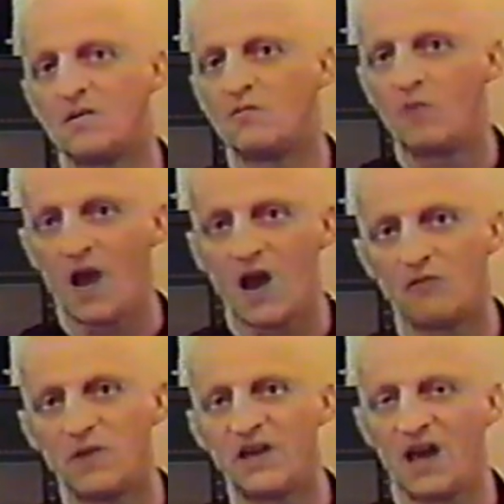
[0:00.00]
where
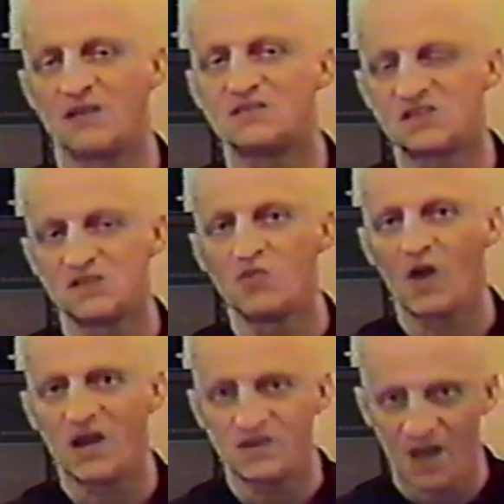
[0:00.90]
we can
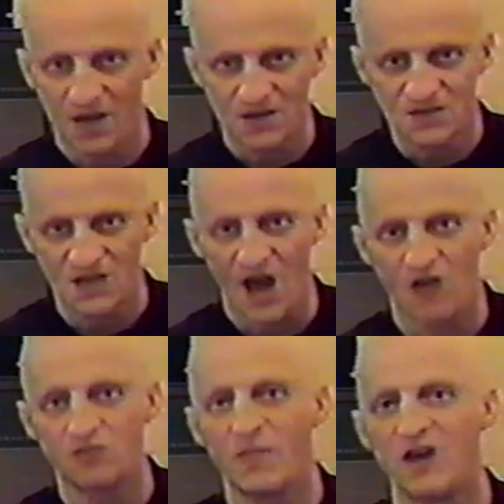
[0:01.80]
simulate any sound